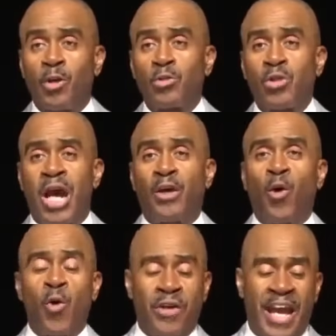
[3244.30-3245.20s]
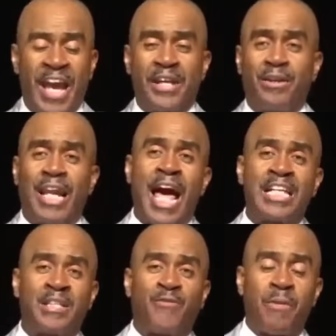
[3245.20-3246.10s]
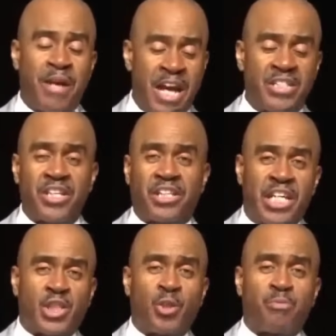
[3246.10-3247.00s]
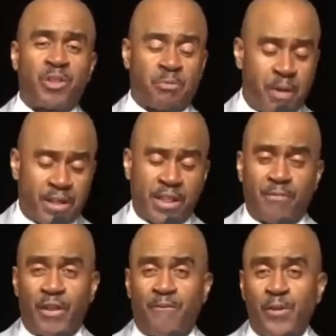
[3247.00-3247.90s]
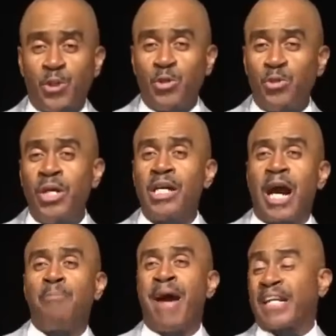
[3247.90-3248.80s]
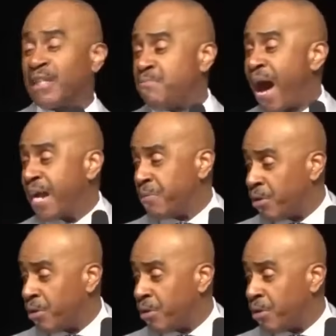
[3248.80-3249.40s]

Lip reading: go try to overanalyze it from an educational perspective. You're fool. Come back to the Bible.